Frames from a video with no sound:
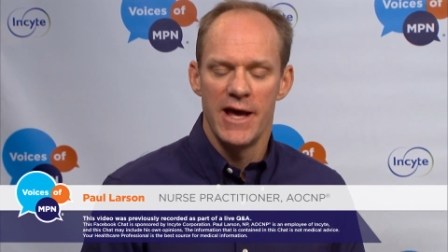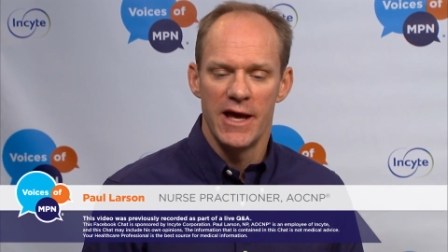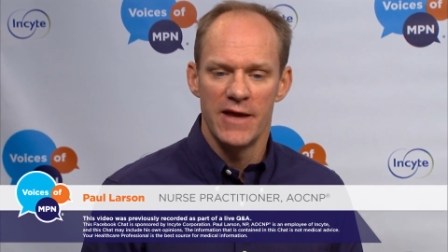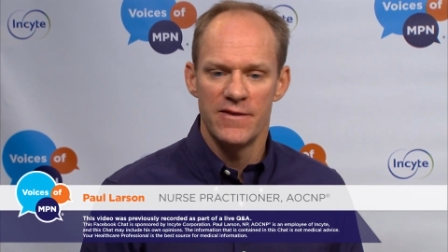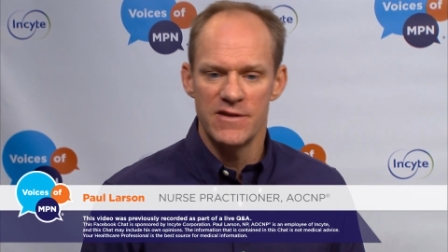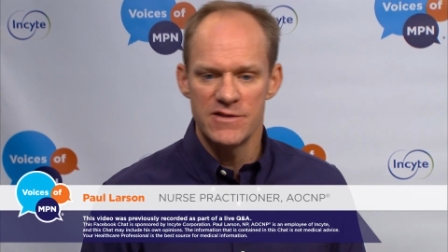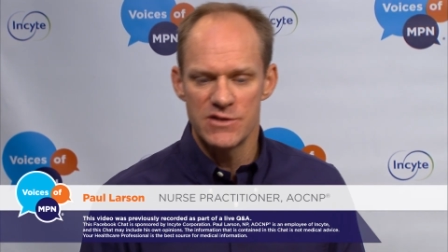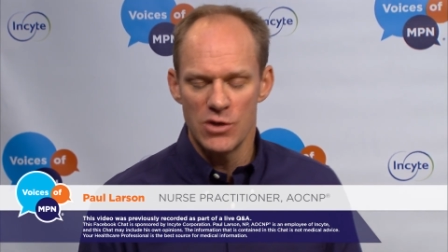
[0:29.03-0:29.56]

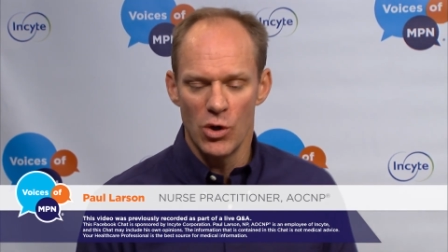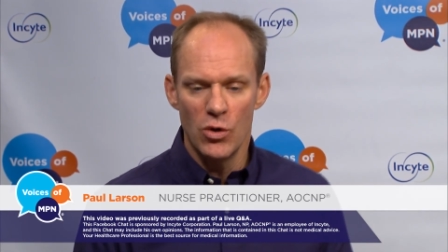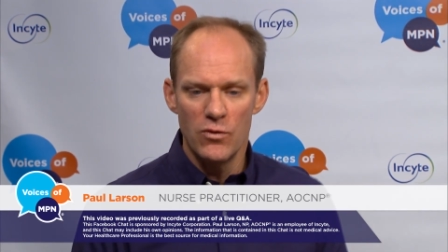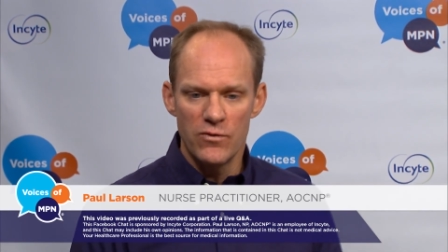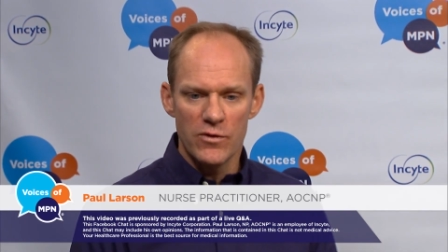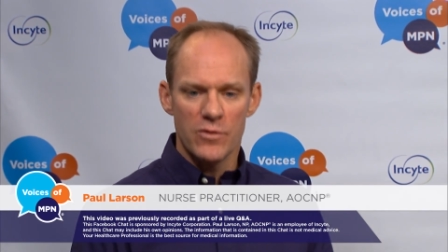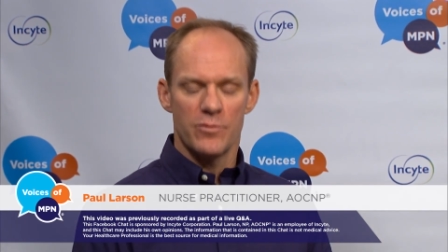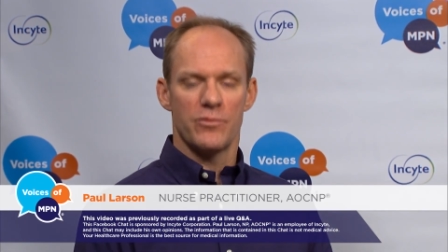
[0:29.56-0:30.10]
And this
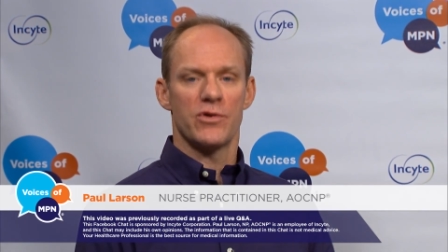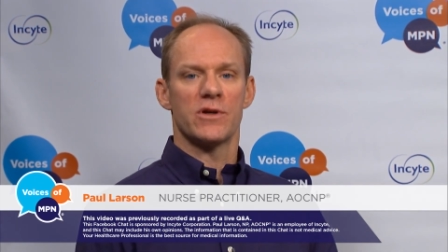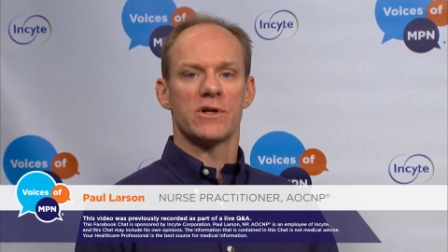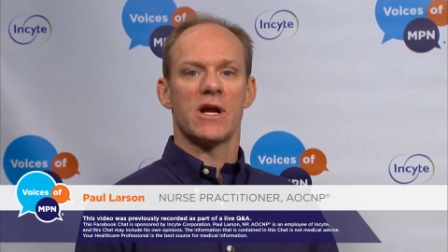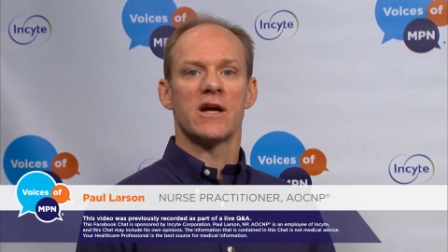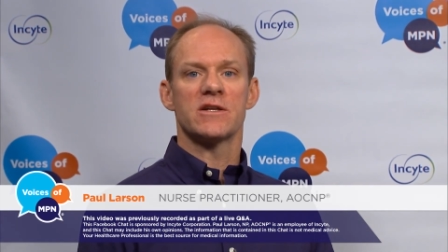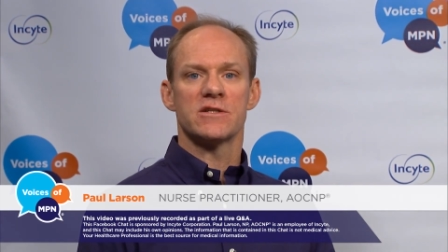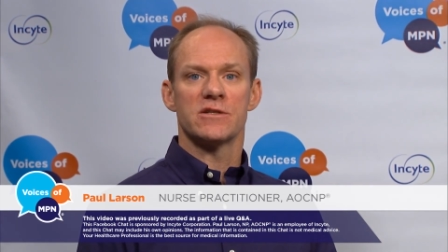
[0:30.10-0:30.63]

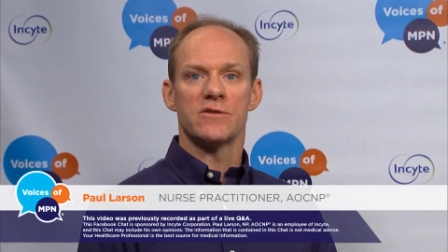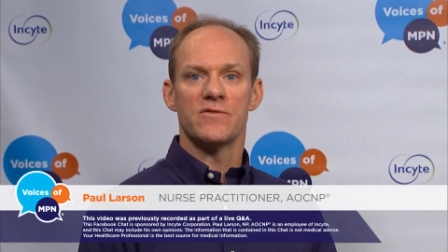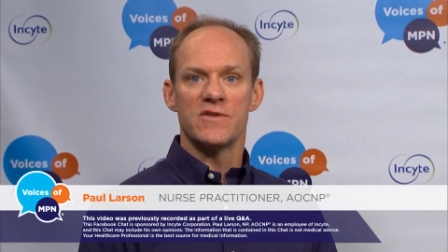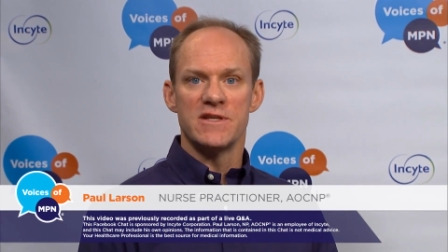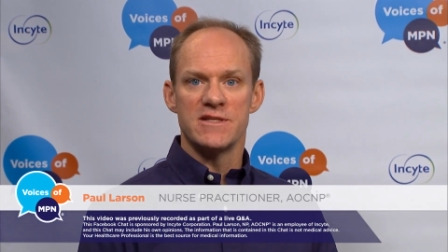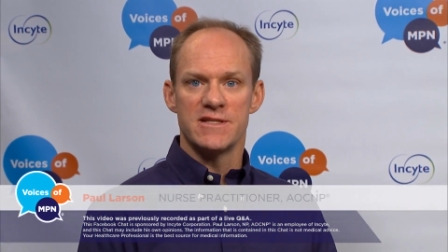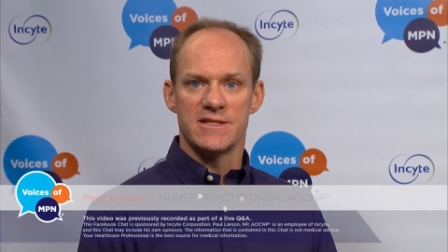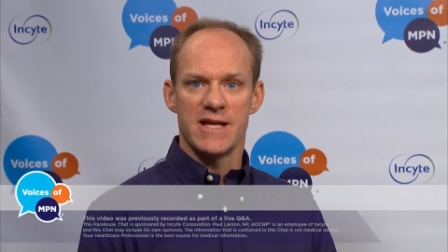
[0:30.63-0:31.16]
overproduction of
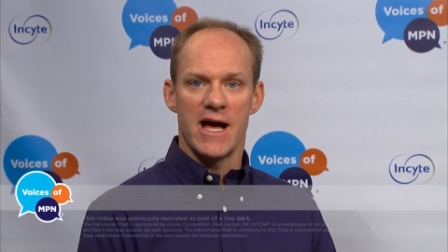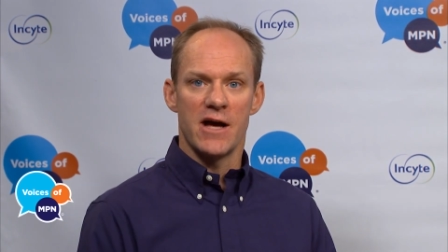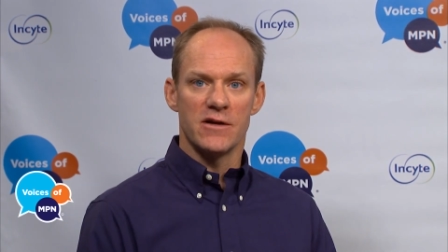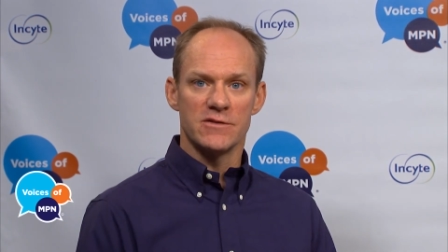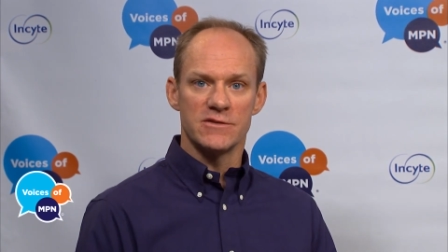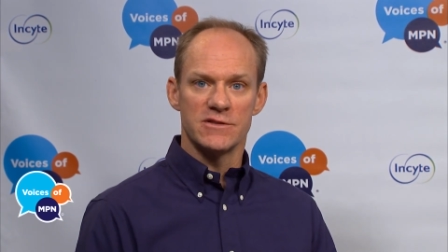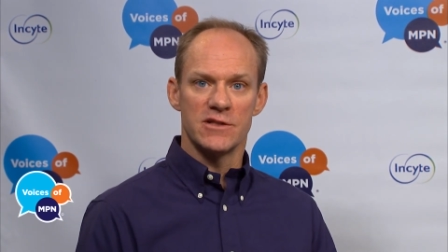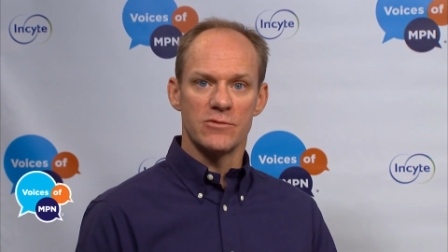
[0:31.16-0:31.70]
these
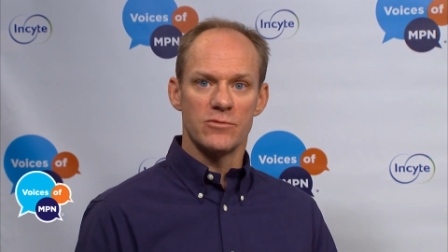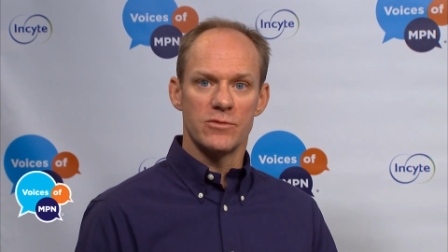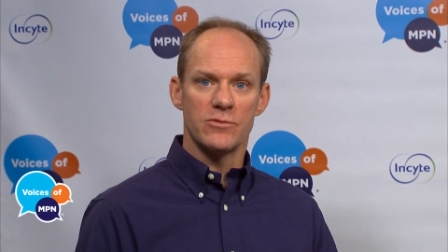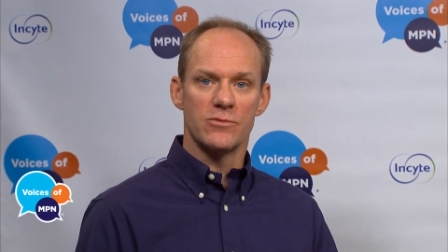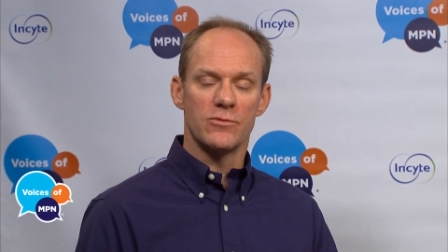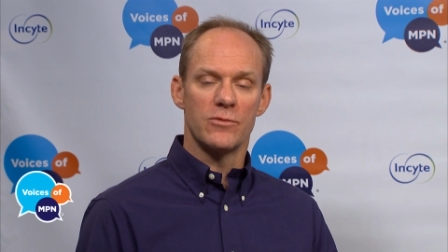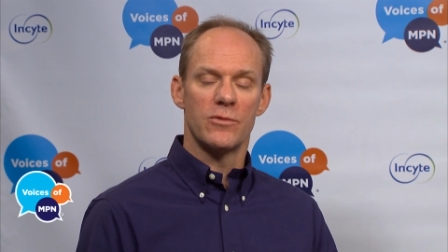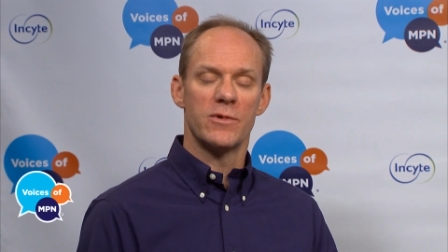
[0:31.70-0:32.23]
cells that
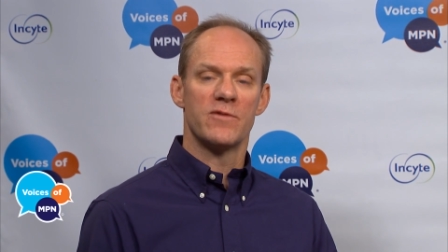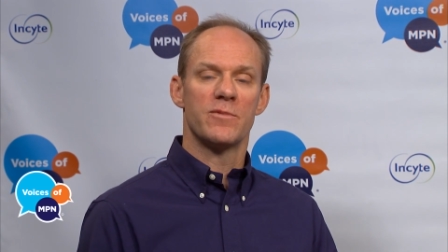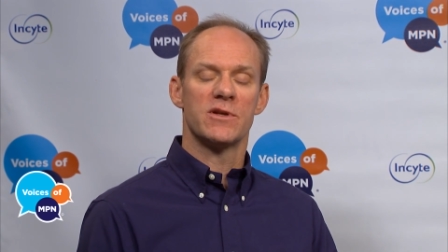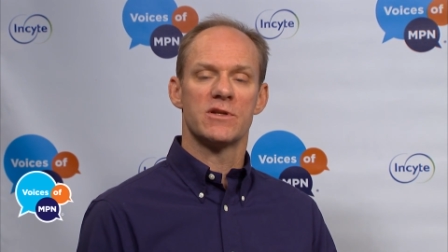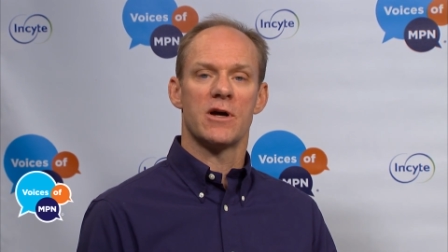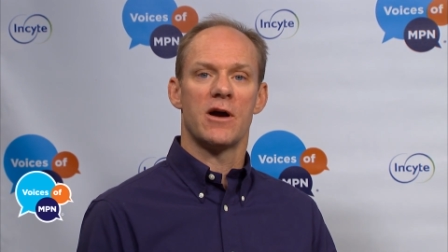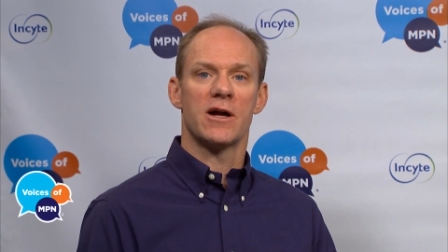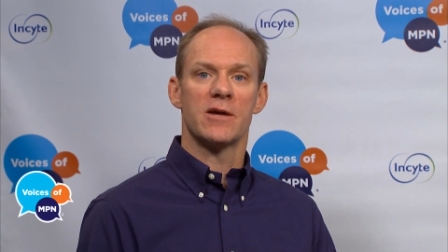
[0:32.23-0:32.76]
we've been
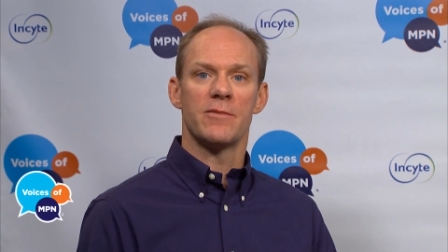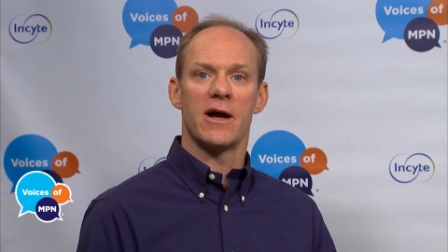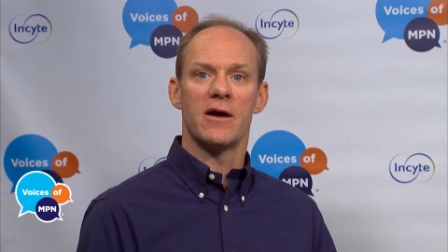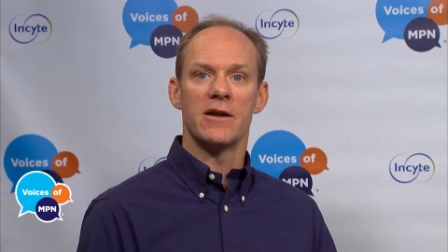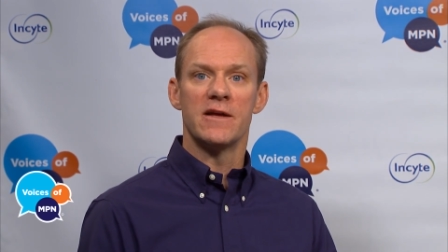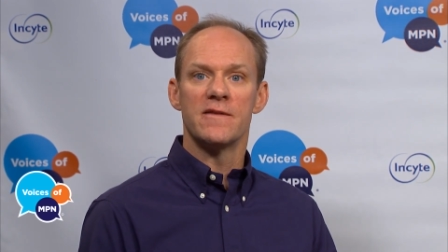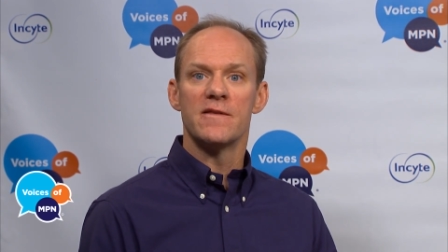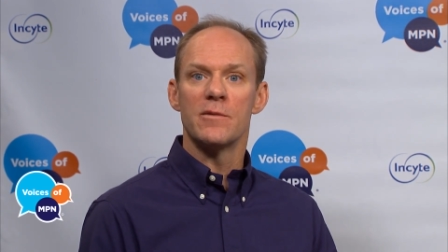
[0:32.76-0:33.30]
talking
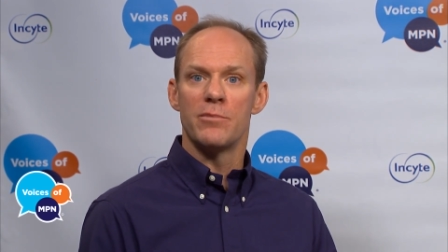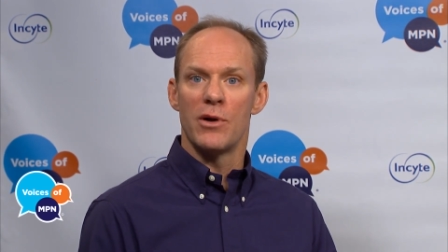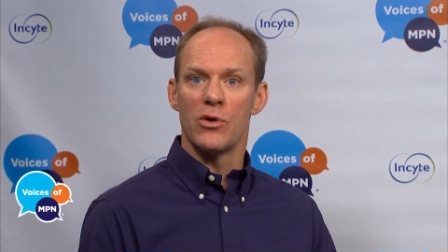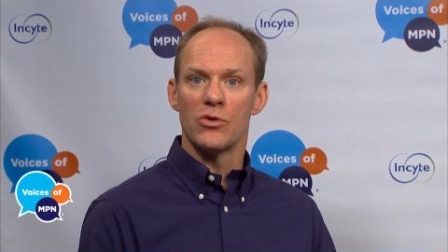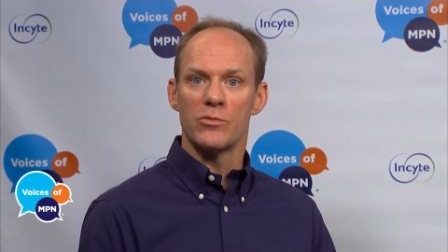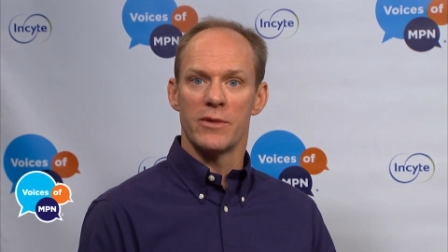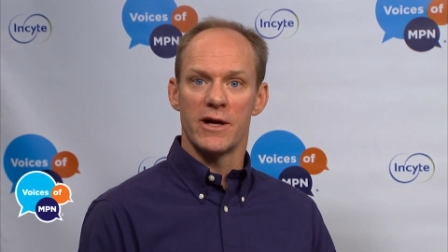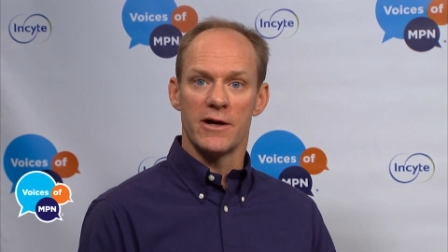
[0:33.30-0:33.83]
about in the
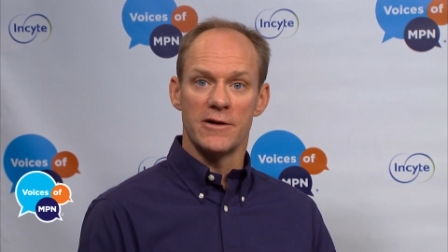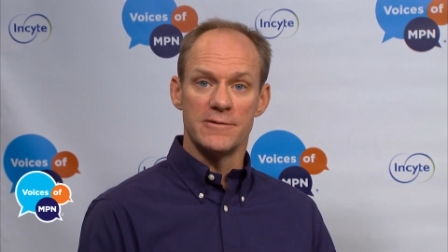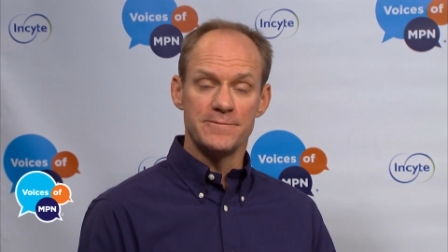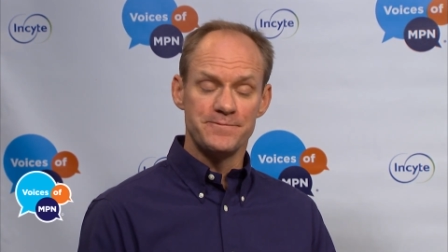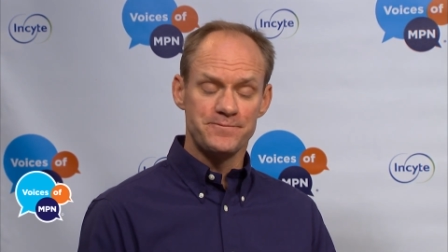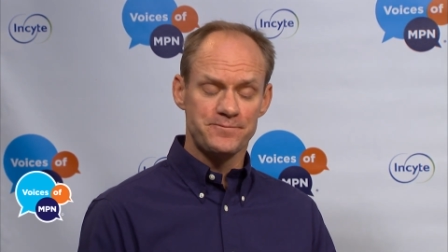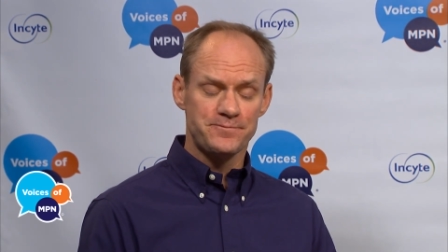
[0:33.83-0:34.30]
bone marrow,